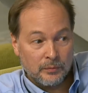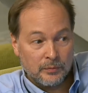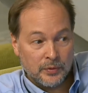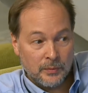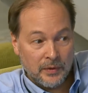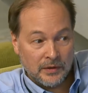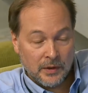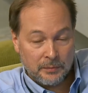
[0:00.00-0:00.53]

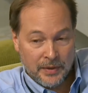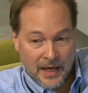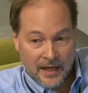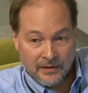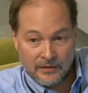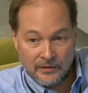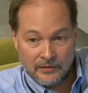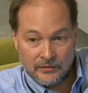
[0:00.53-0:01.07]
Pramila
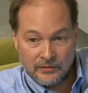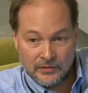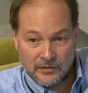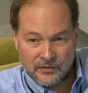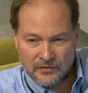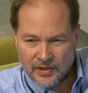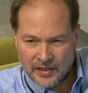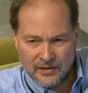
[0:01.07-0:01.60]
Patten
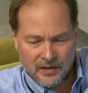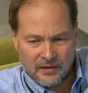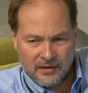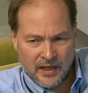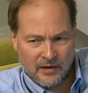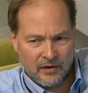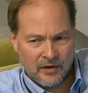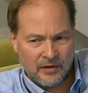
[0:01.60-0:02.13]
said
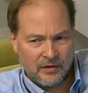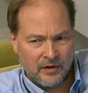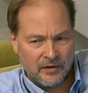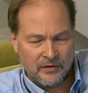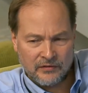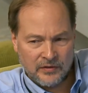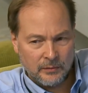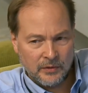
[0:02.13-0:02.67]
that on
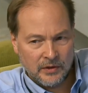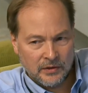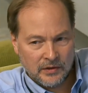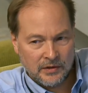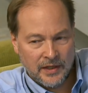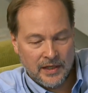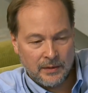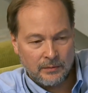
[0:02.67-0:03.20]
a similar
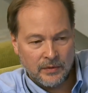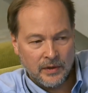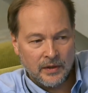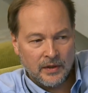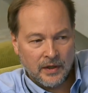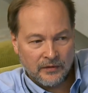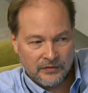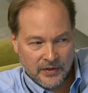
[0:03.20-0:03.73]
claim
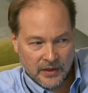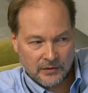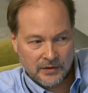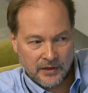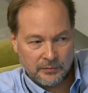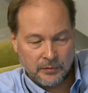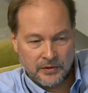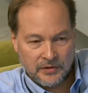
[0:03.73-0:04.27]
of sexual
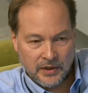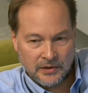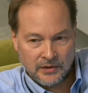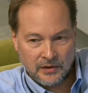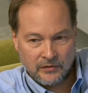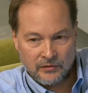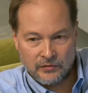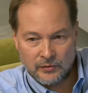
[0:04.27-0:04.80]
exploitation
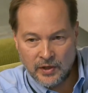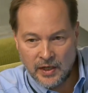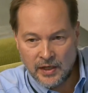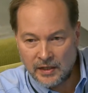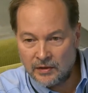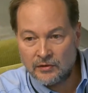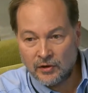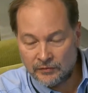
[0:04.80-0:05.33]
in Sudan,
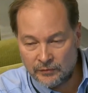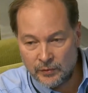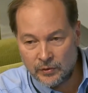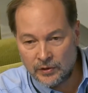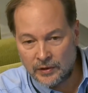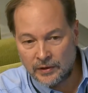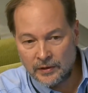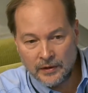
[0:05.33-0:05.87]
in
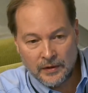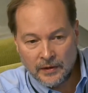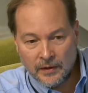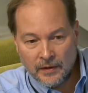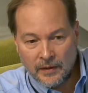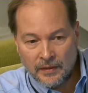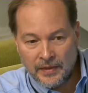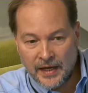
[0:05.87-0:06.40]
Darfur,
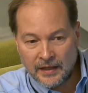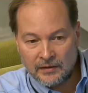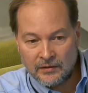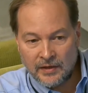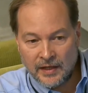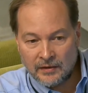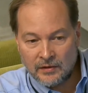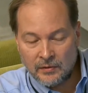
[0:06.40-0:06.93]

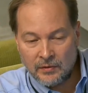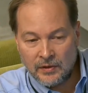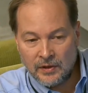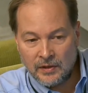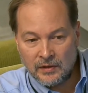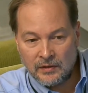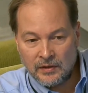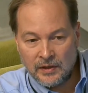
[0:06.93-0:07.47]
that
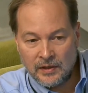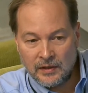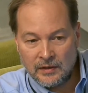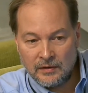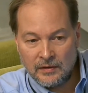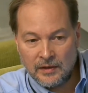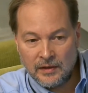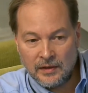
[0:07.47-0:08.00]

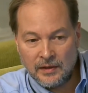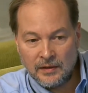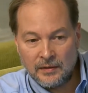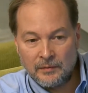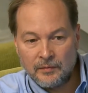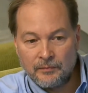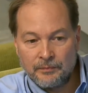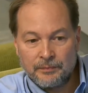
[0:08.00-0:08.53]
the